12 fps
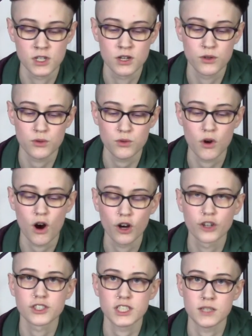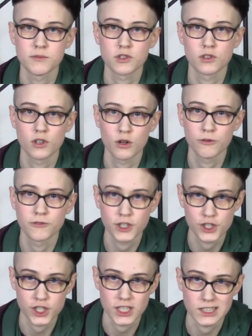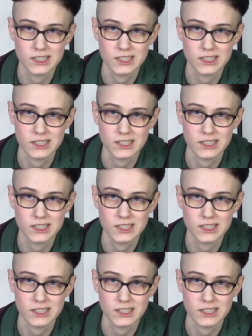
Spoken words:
who are deemed low functioning?